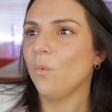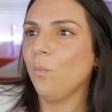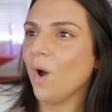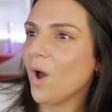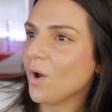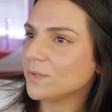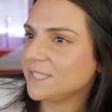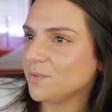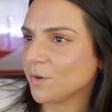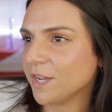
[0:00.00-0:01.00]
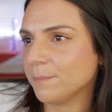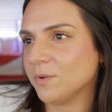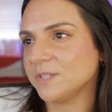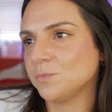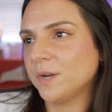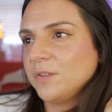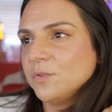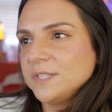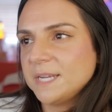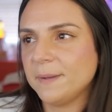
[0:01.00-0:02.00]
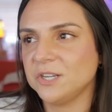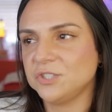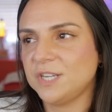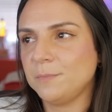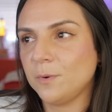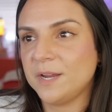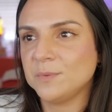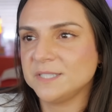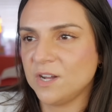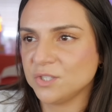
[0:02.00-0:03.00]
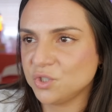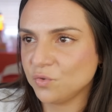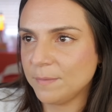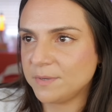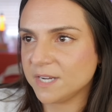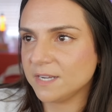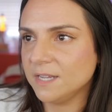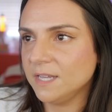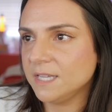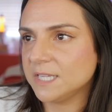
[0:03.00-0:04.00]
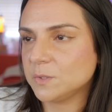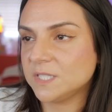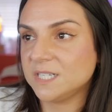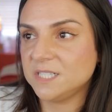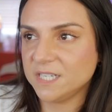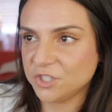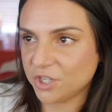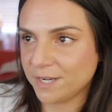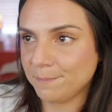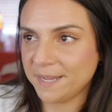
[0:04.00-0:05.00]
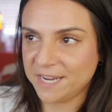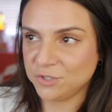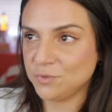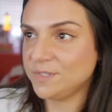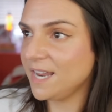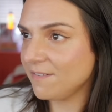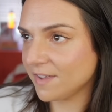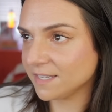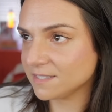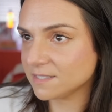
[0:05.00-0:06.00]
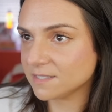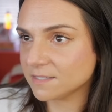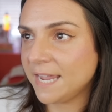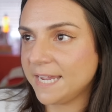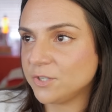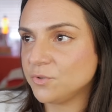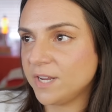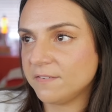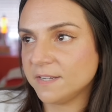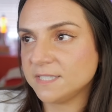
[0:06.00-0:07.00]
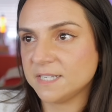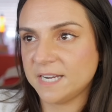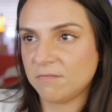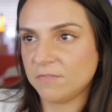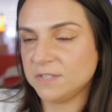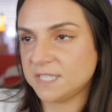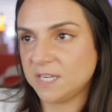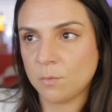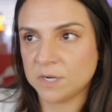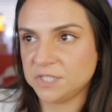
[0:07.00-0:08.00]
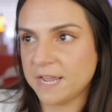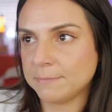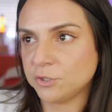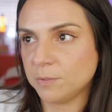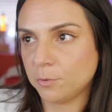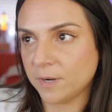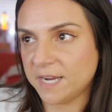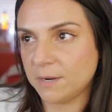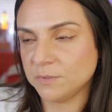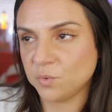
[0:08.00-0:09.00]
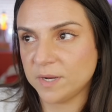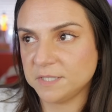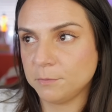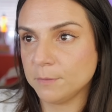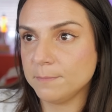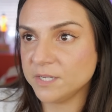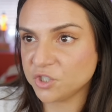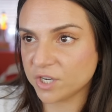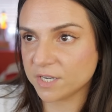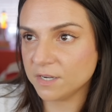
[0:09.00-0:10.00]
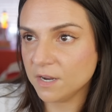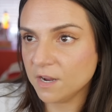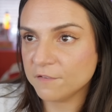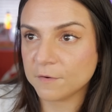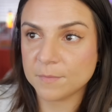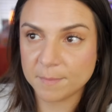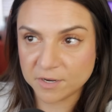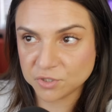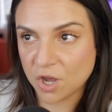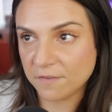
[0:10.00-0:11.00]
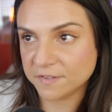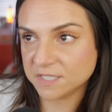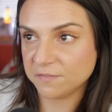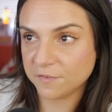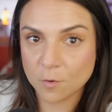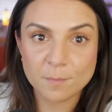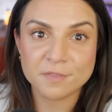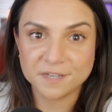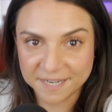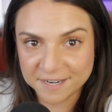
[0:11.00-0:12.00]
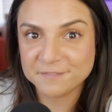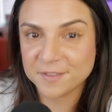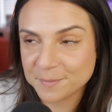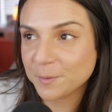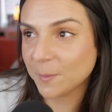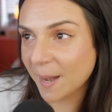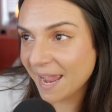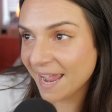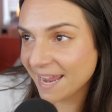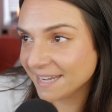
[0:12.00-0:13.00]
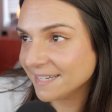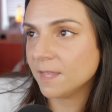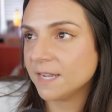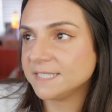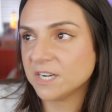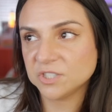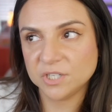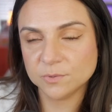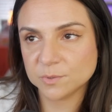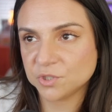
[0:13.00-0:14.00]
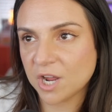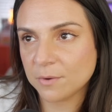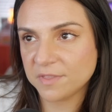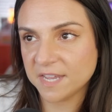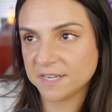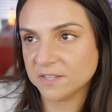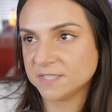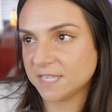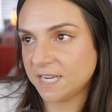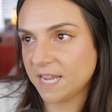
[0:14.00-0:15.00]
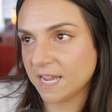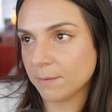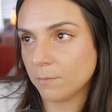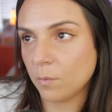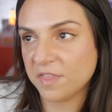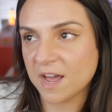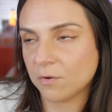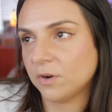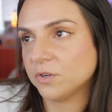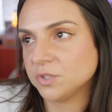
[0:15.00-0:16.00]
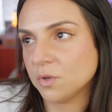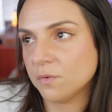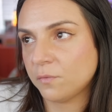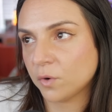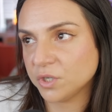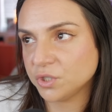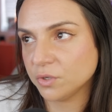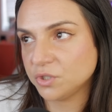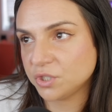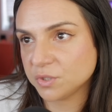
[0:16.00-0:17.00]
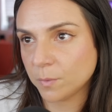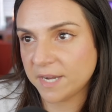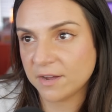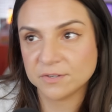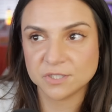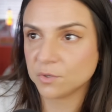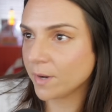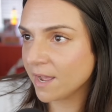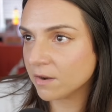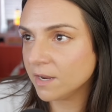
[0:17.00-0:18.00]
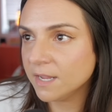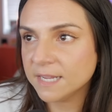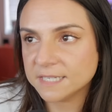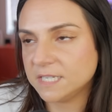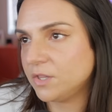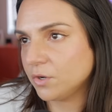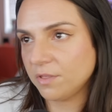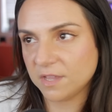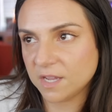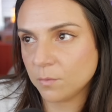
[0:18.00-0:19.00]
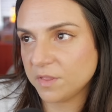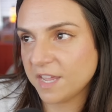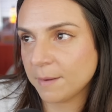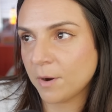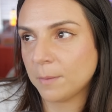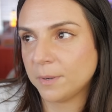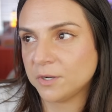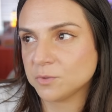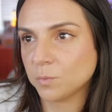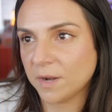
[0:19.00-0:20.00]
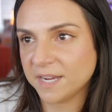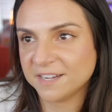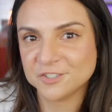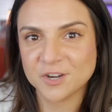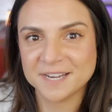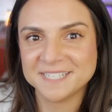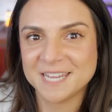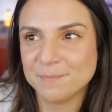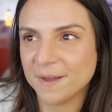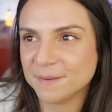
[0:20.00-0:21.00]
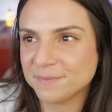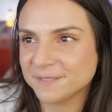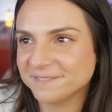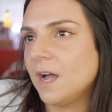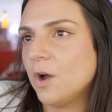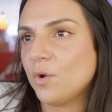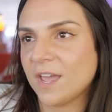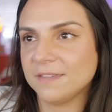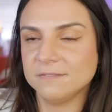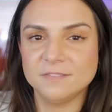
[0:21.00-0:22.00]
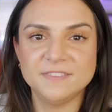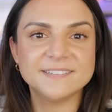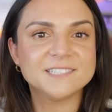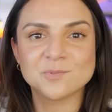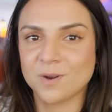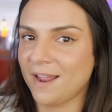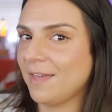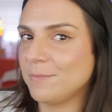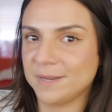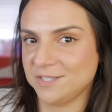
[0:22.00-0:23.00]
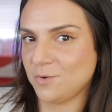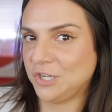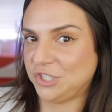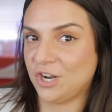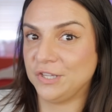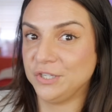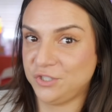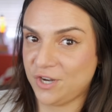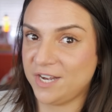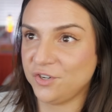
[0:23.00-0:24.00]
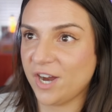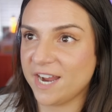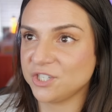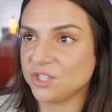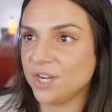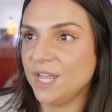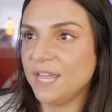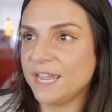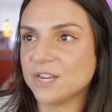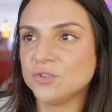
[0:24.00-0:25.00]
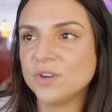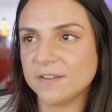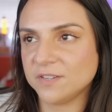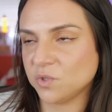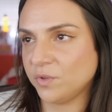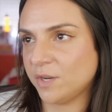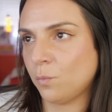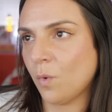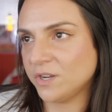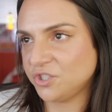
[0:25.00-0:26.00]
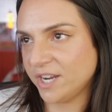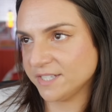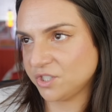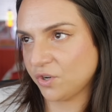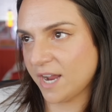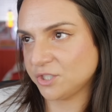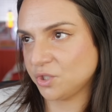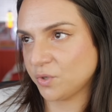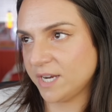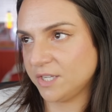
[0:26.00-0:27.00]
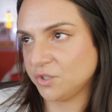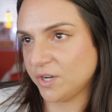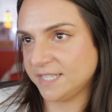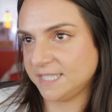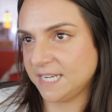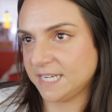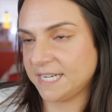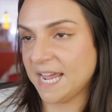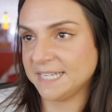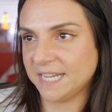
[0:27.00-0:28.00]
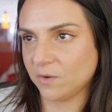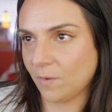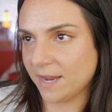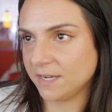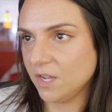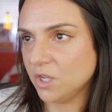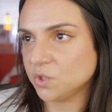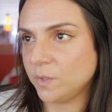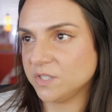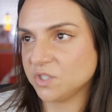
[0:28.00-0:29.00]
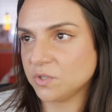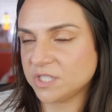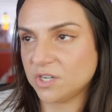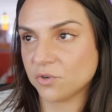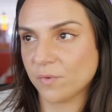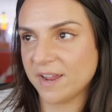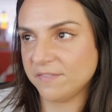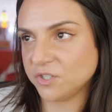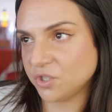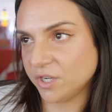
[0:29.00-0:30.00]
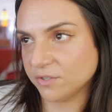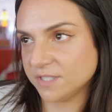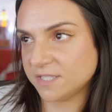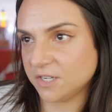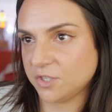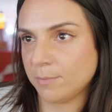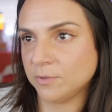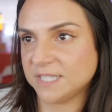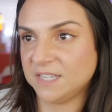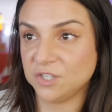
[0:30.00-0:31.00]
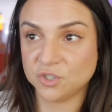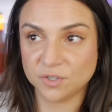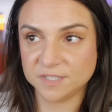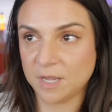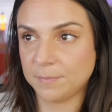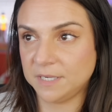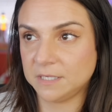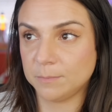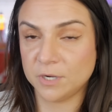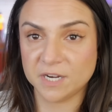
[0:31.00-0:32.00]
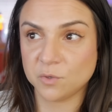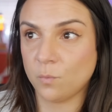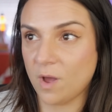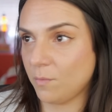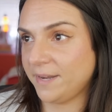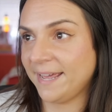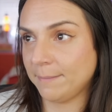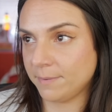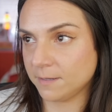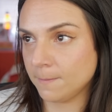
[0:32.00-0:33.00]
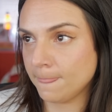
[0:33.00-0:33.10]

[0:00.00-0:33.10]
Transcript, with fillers: Whoa, scene where Kimball is running through the St. Patrick's Day parade was not scripted. This was an addition by Andrew Davis. Andrew Davis, a native of the city, wanted to capture the parade and was granted permission from the mayor's office to film the day of the parade. Entire sequence was shot with handheld Steadicam without rehearsal. Ford and Jones just went out into the crowd, did their thing with camera operators running, trying to keep up. Okay, this is what I had the biggest question on the train crash. Andrew Davis only had one chance to crash the train in the train scene, and he had to get it right. So he consulted an array of engineers, stunt doubles, and the insurance company to predict what would happen.